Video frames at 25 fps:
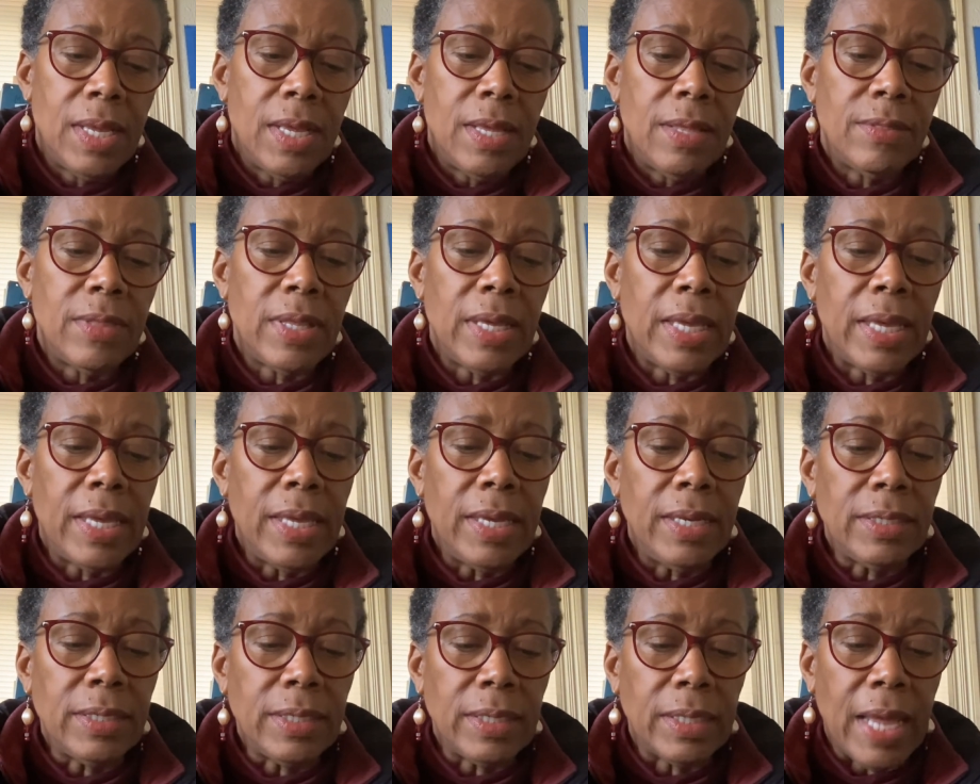The
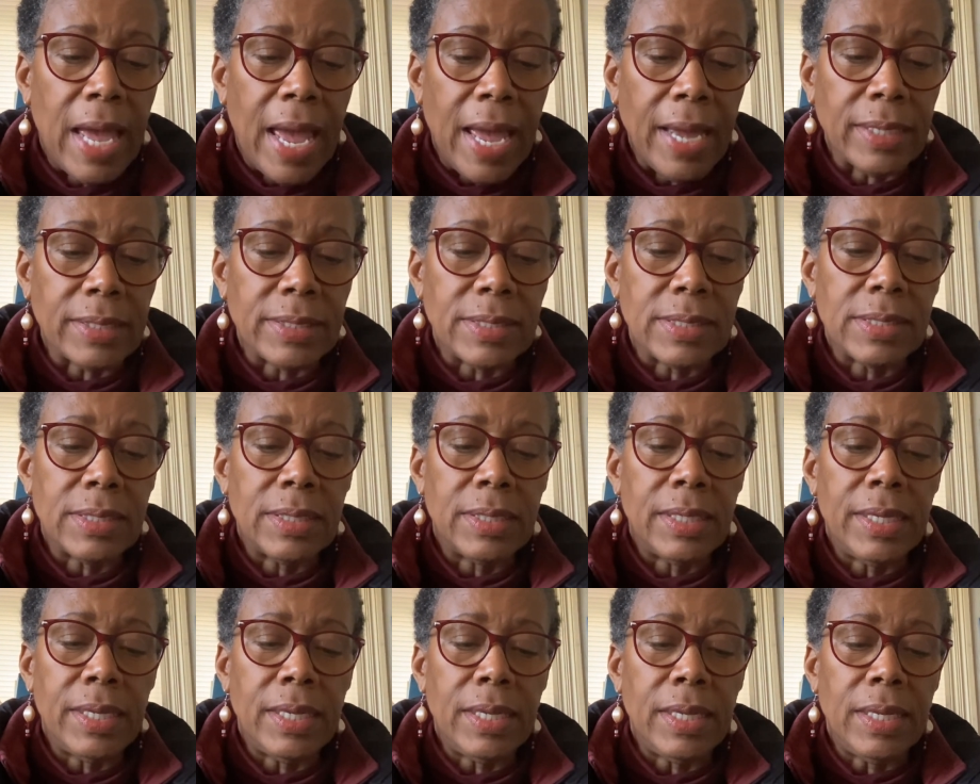intellect
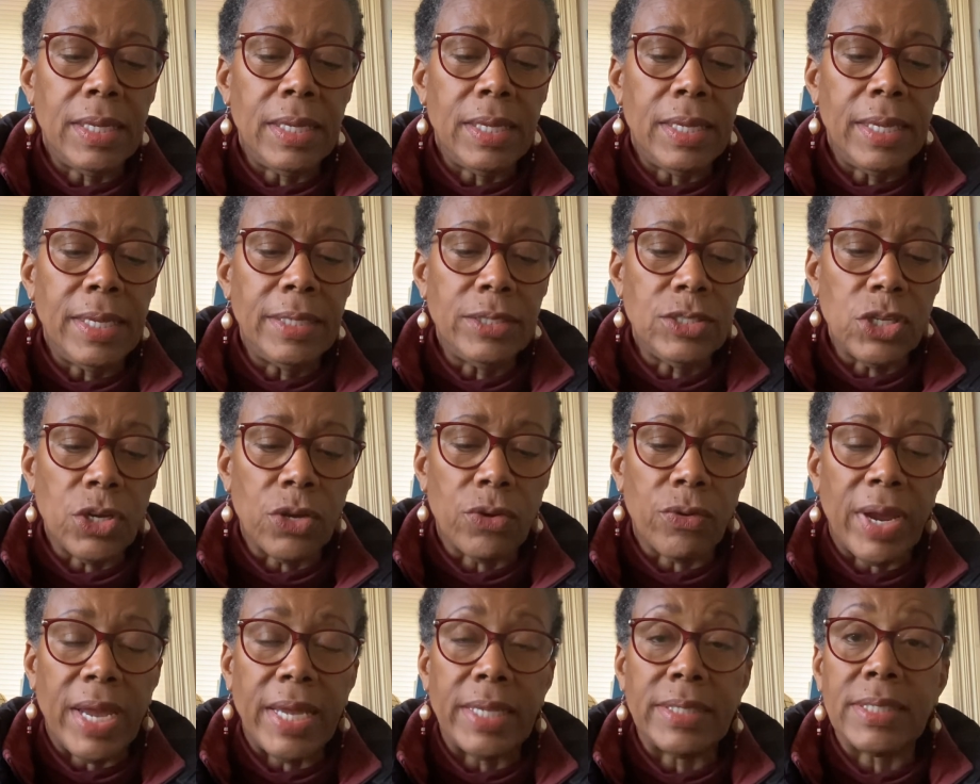
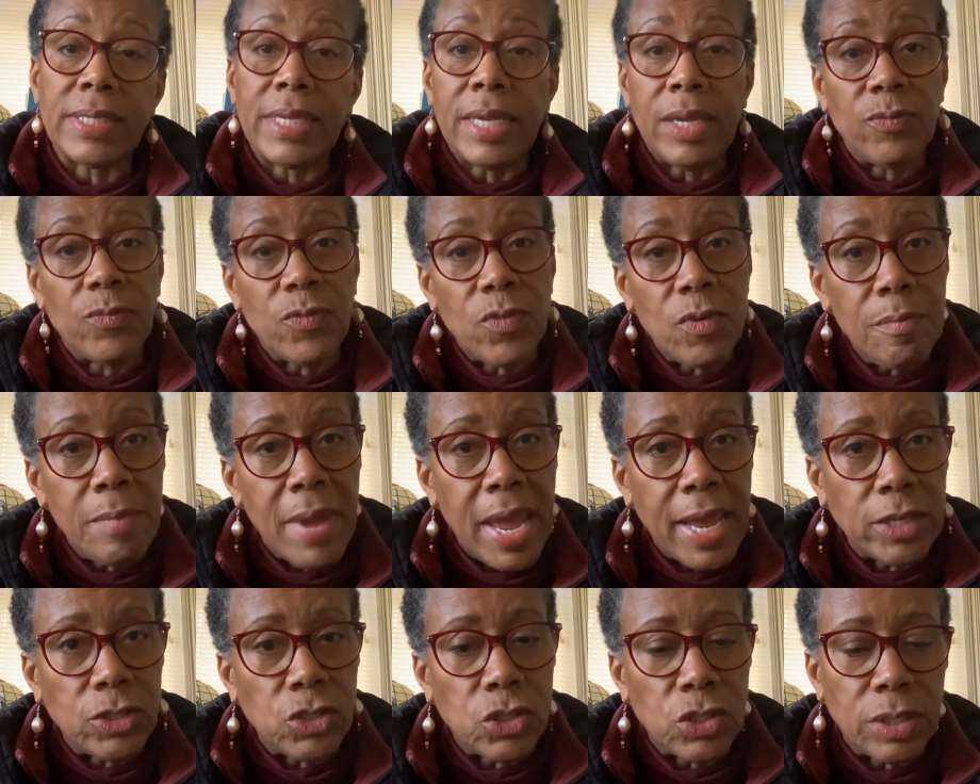integrates
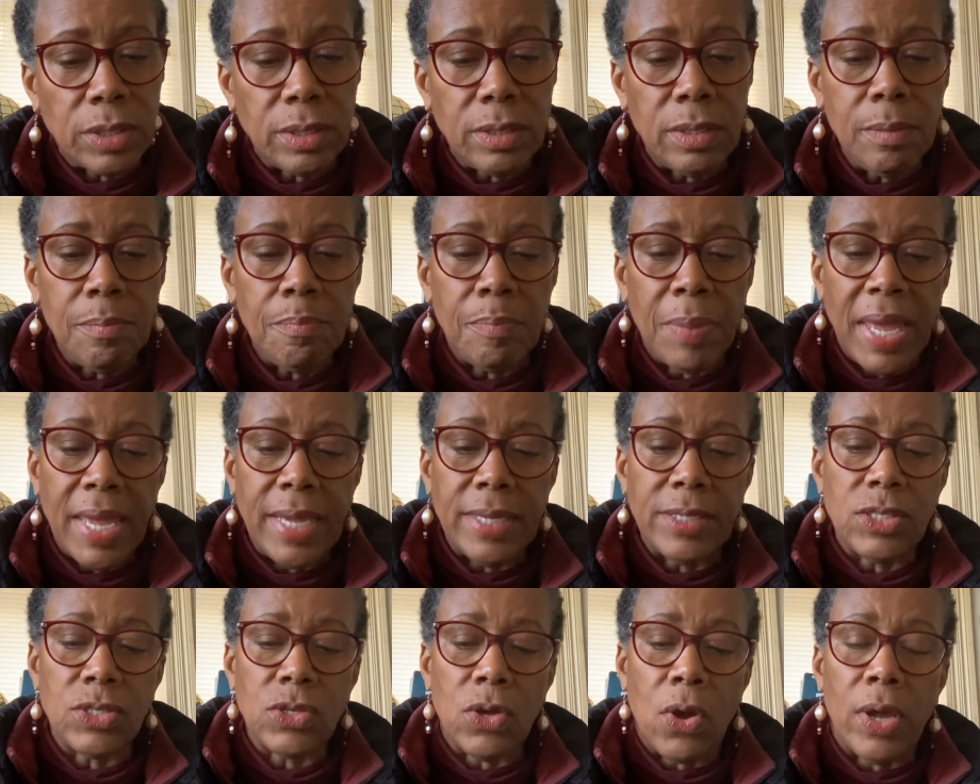information
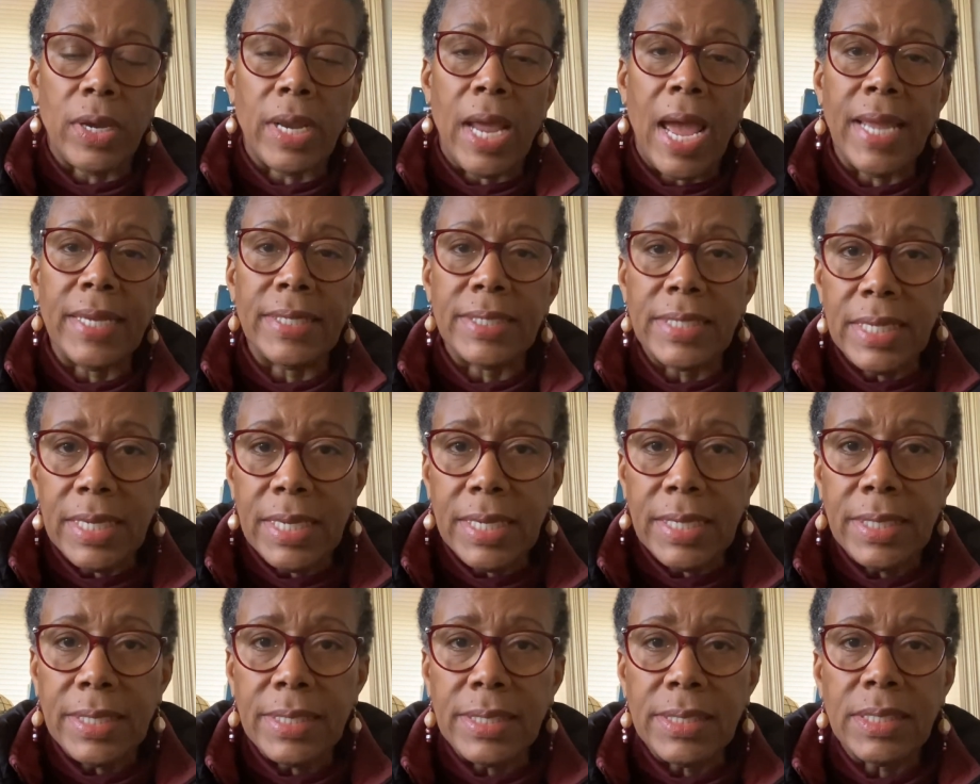based on
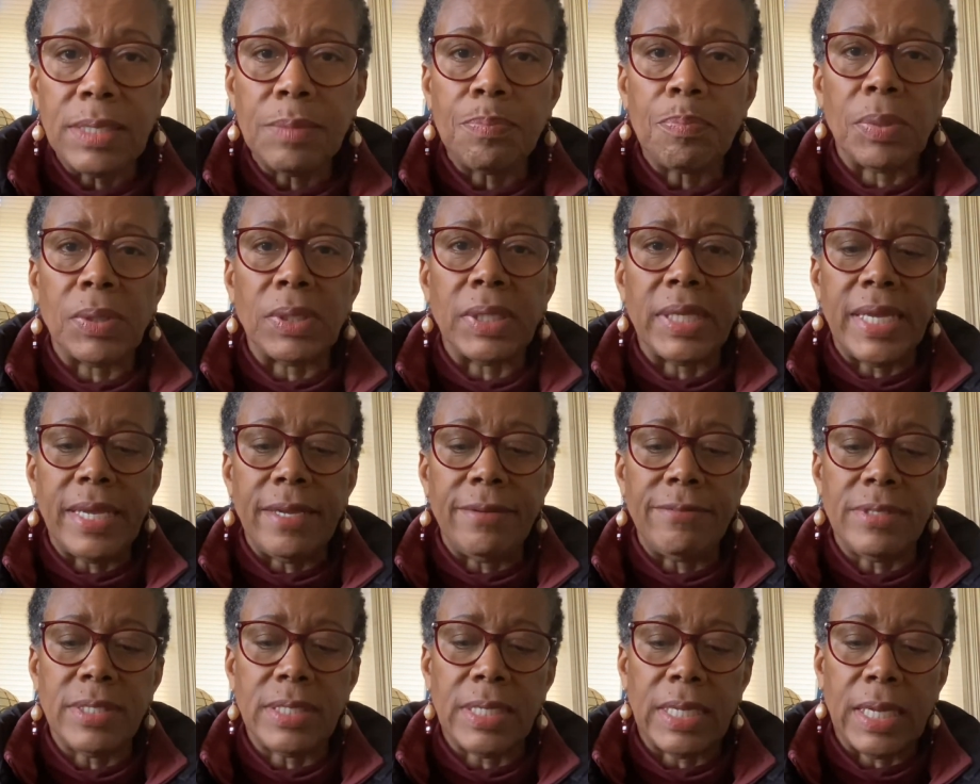ideas,
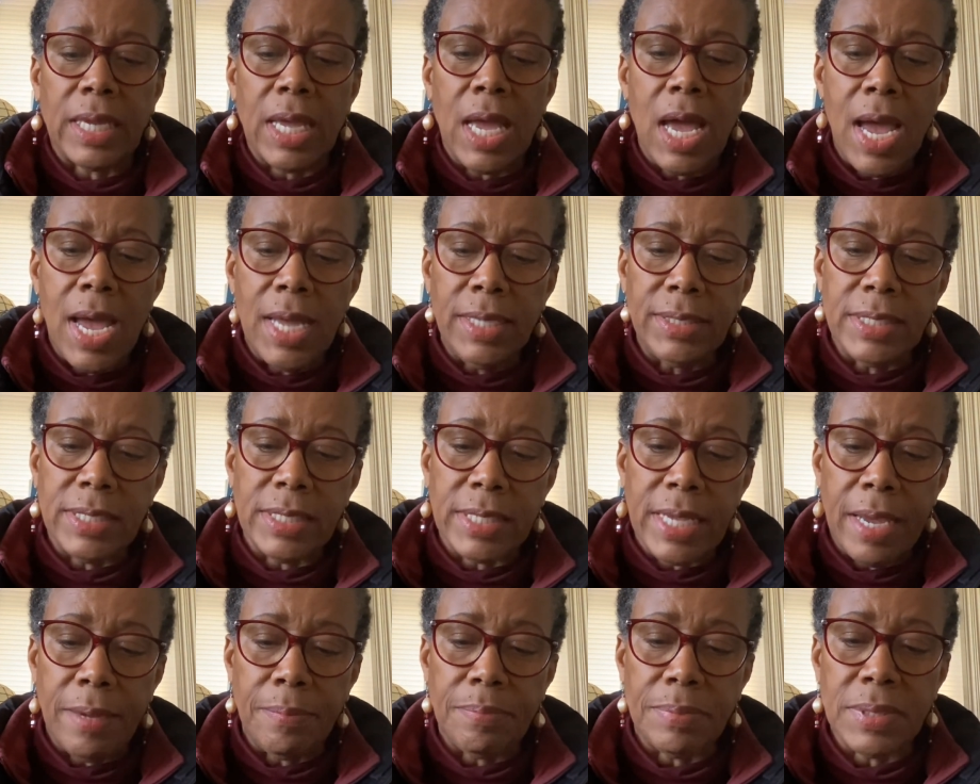beliefs, and
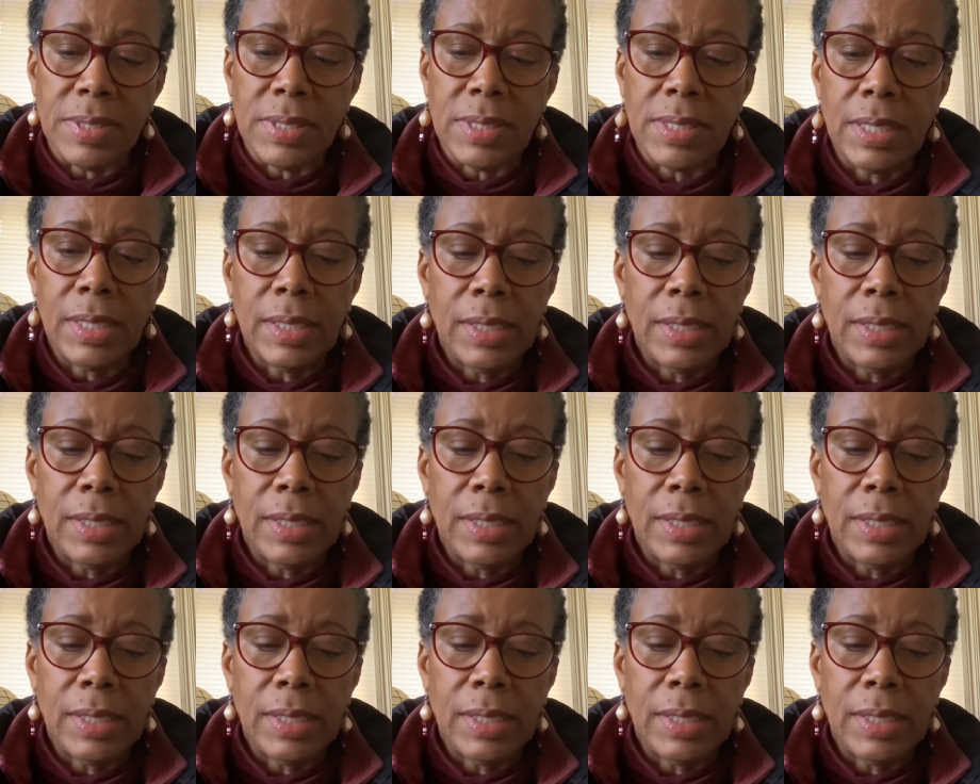concepts,